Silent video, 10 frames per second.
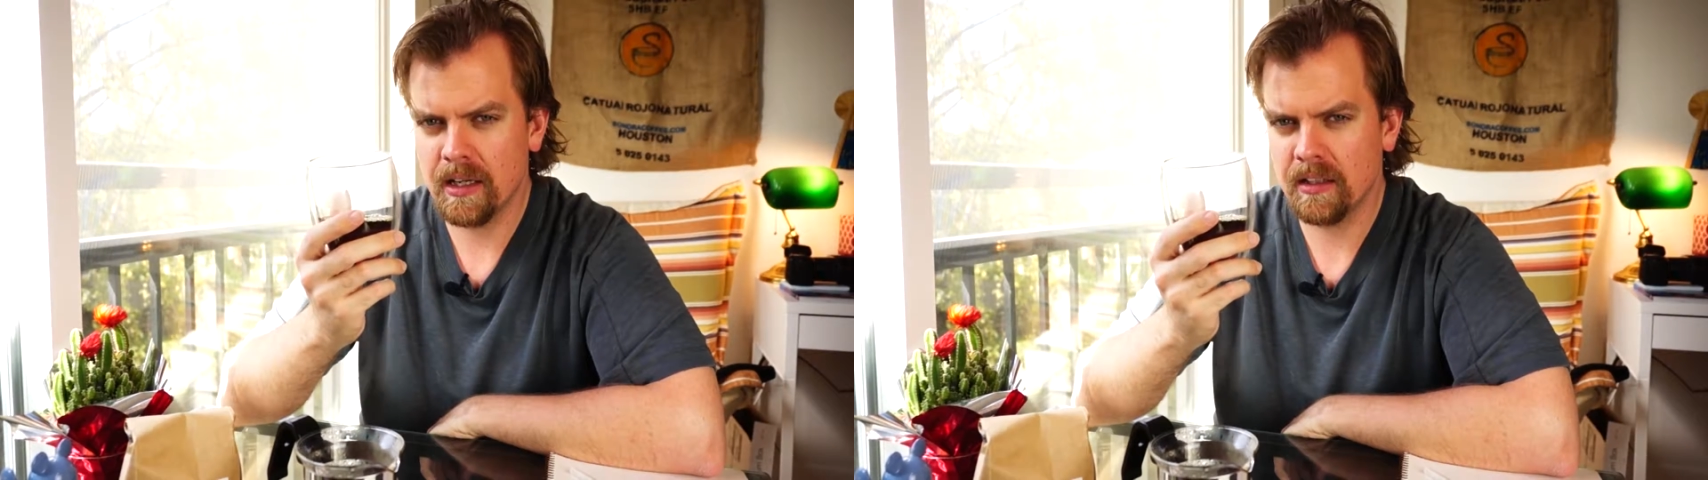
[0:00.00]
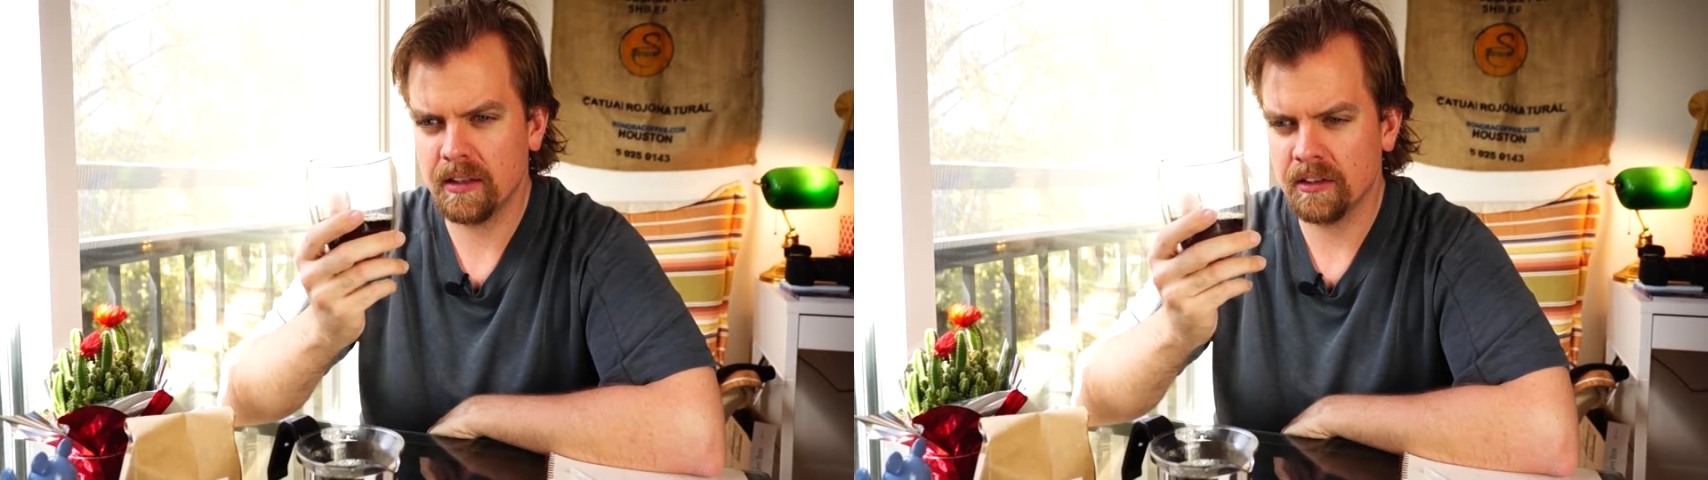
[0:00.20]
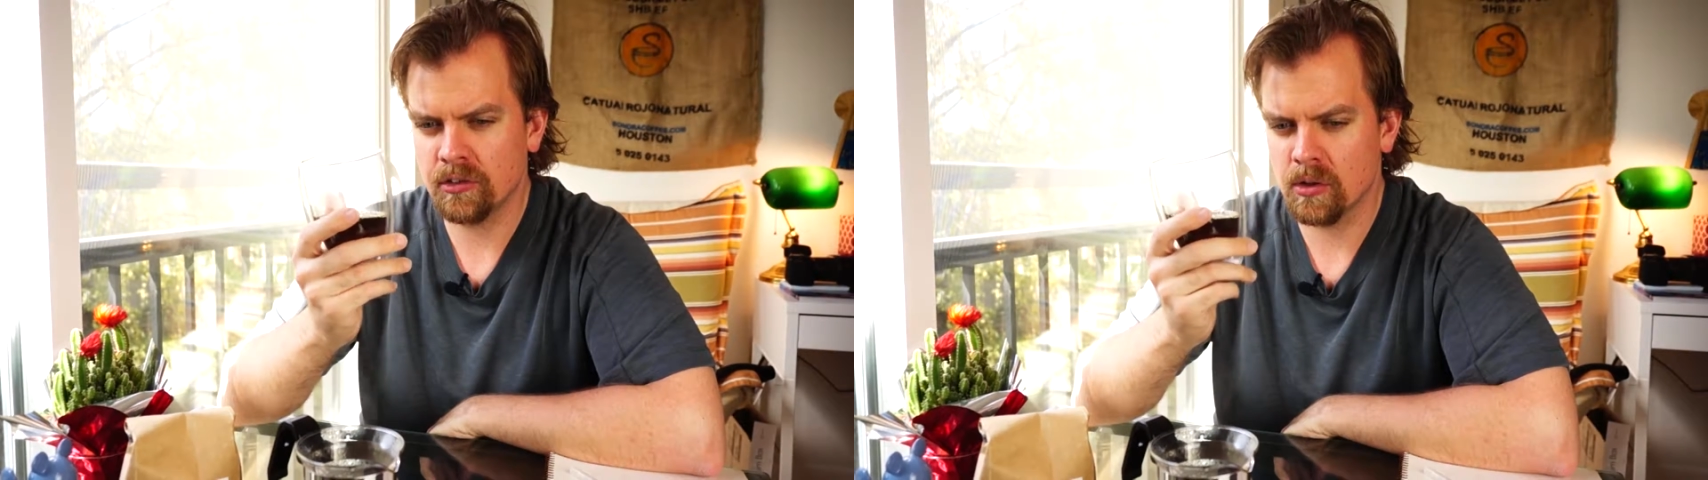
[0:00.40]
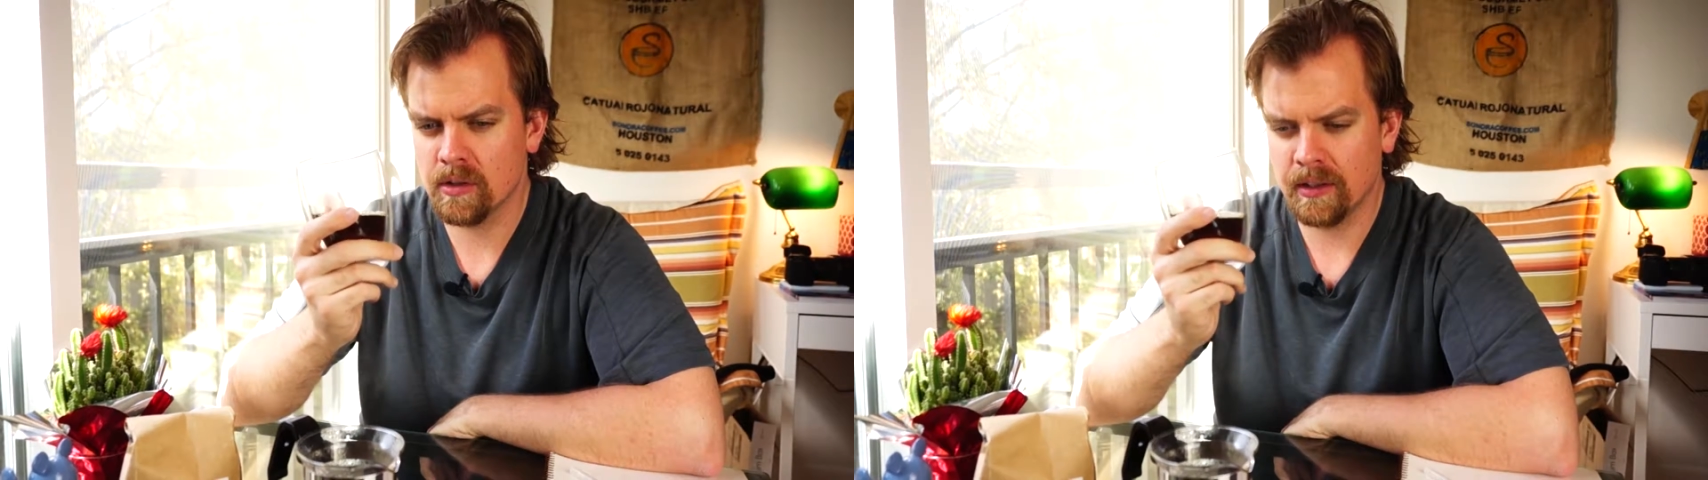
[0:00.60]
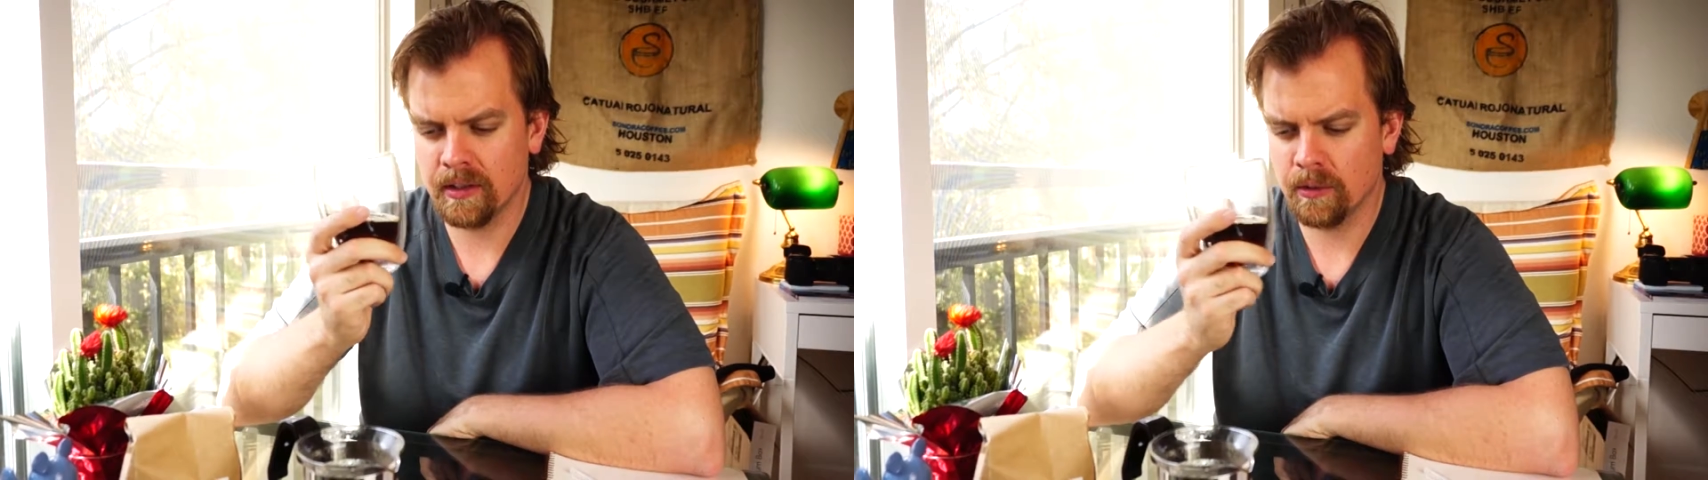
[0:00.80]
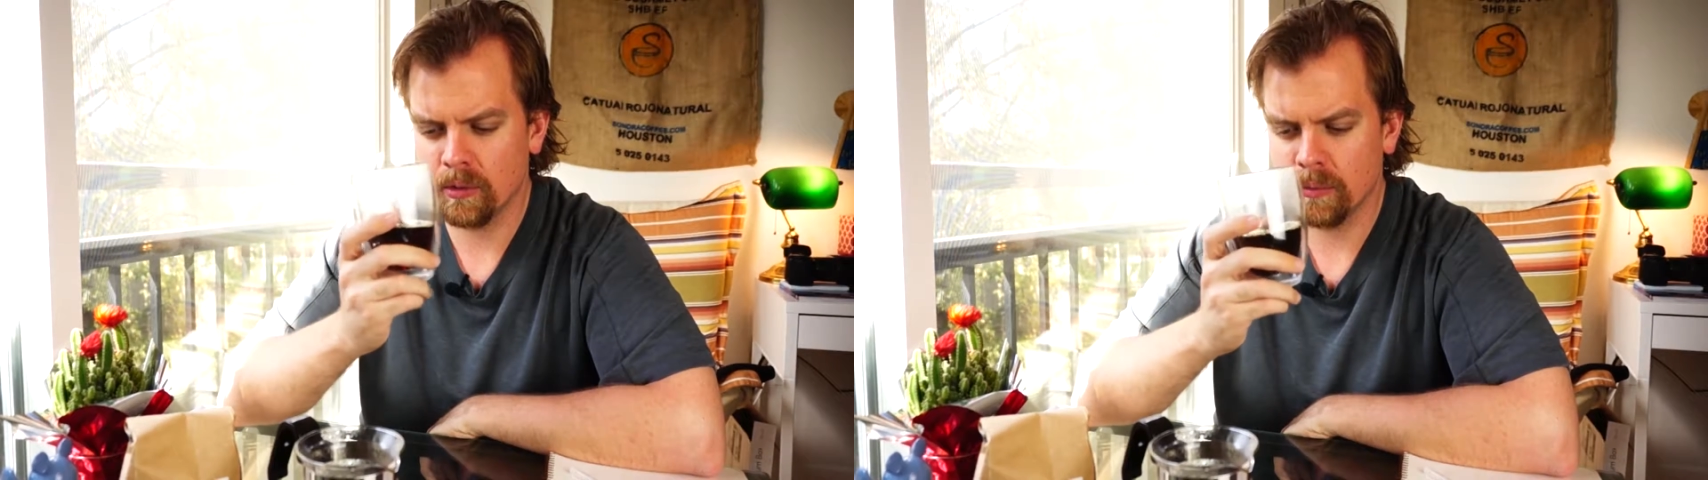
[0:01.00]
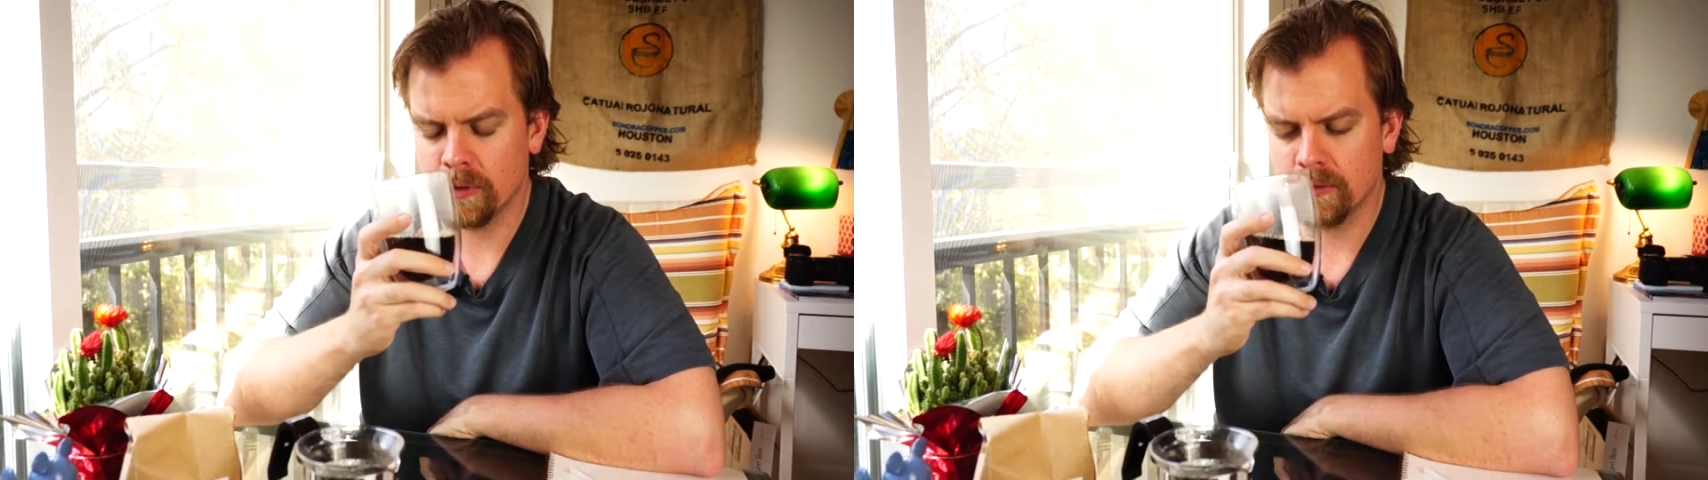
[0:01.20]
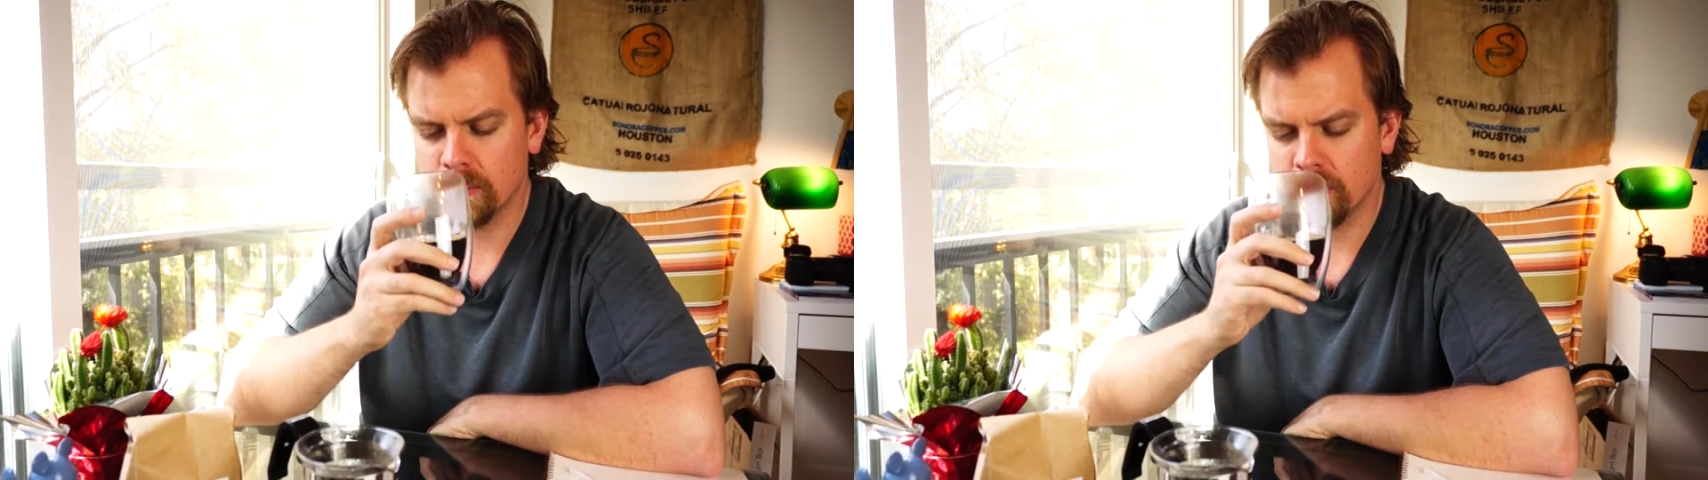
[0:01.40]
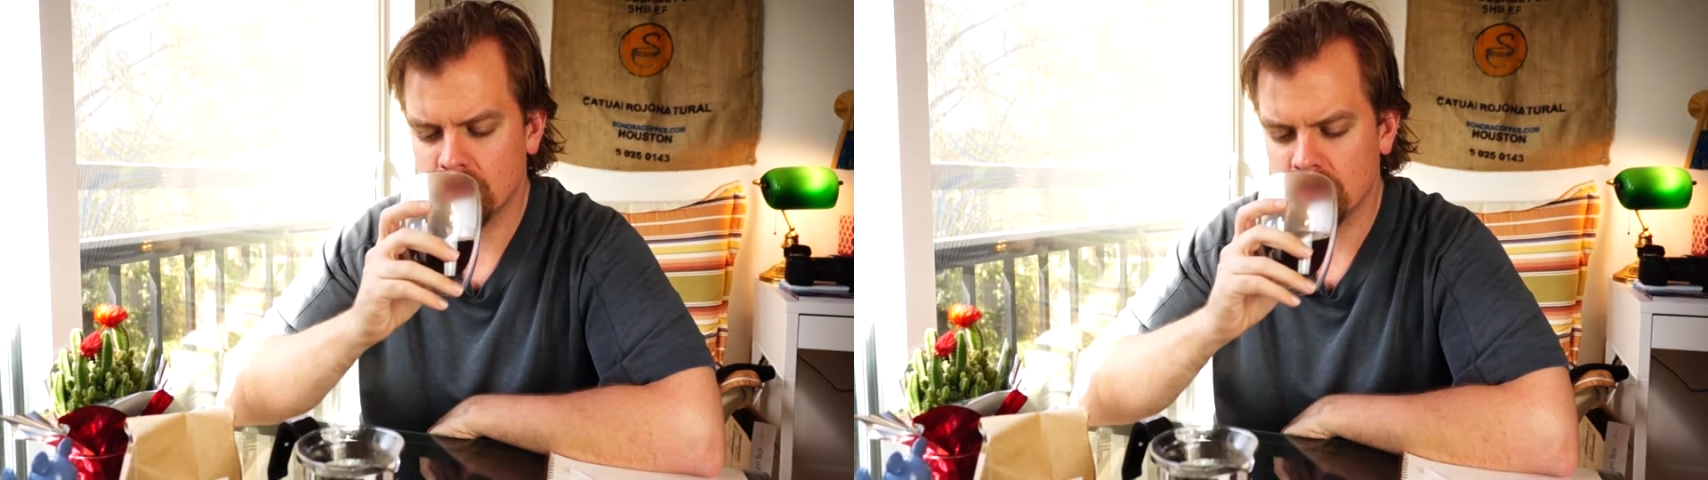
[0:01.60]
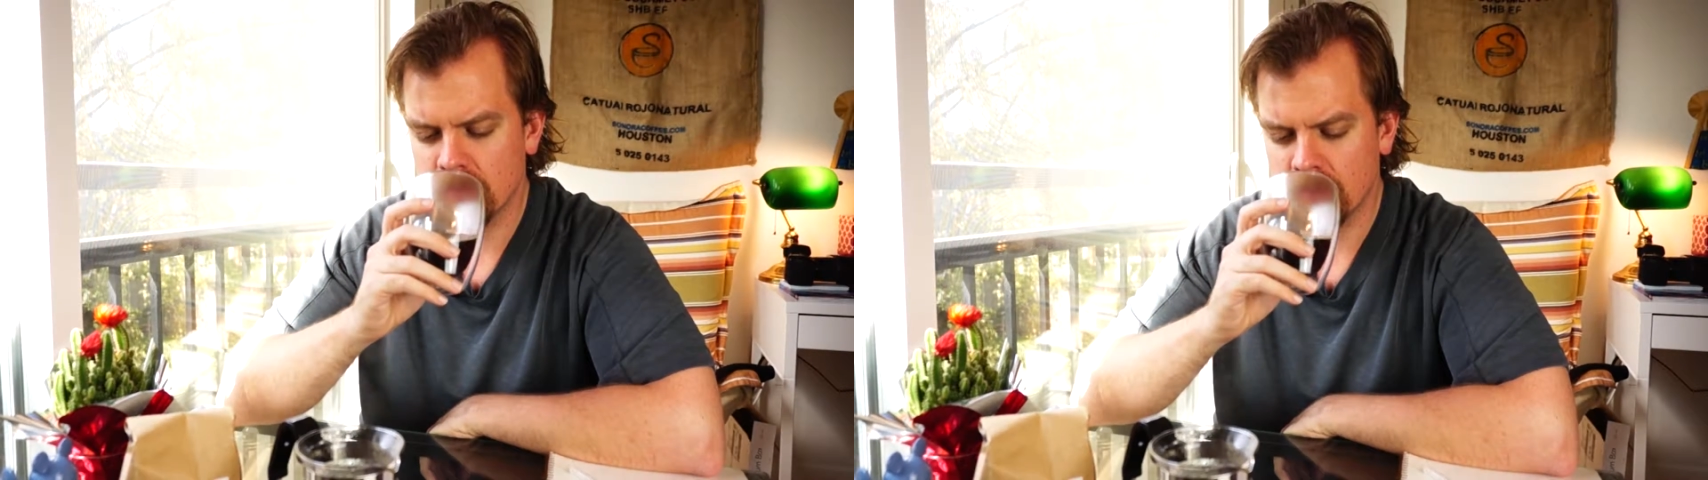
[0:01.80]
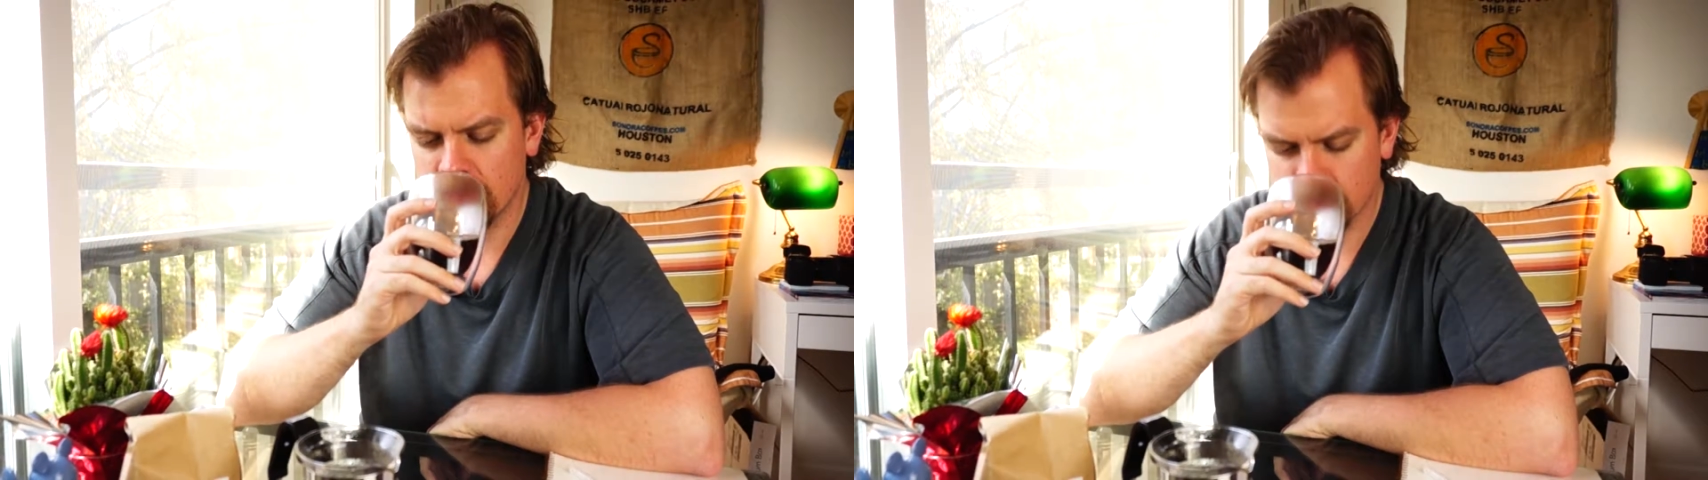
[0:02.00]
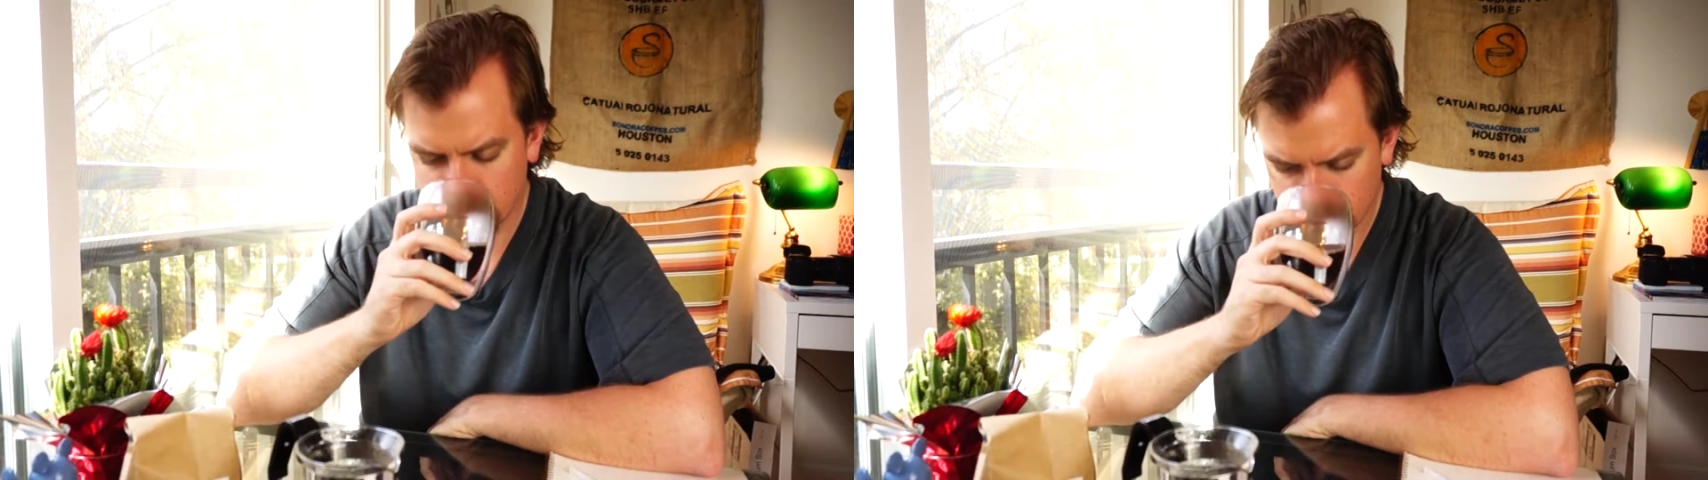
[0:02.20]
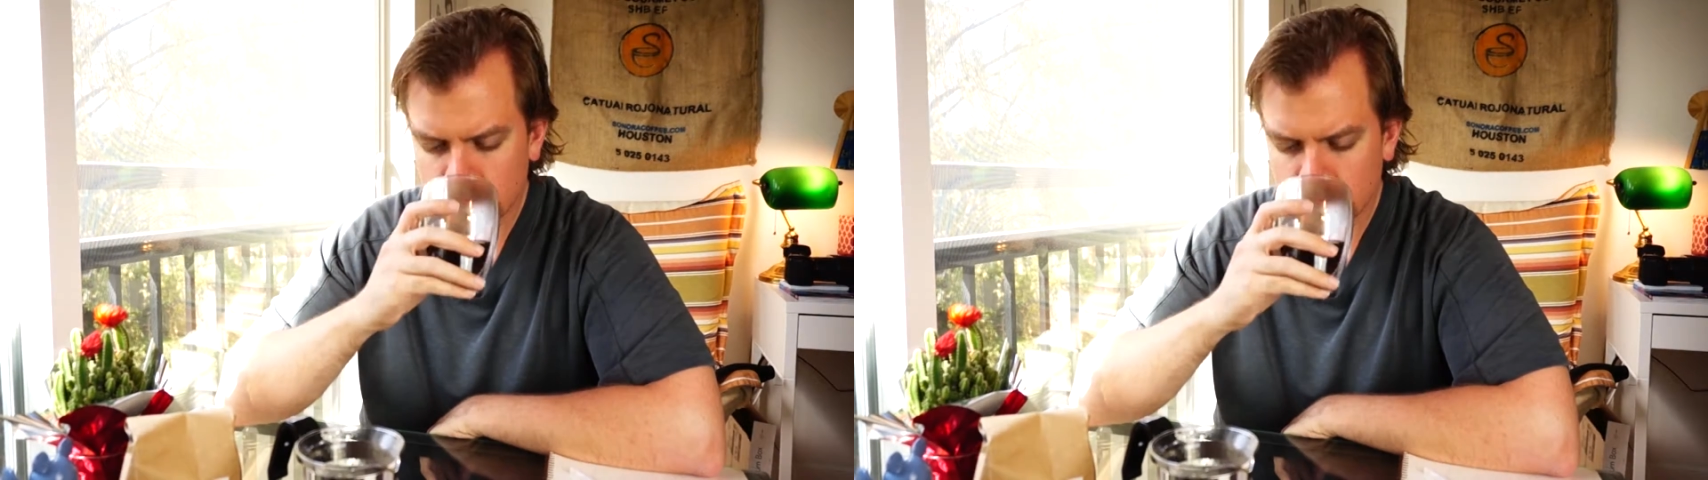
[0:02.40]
getting like dirt on the aroma, which is not,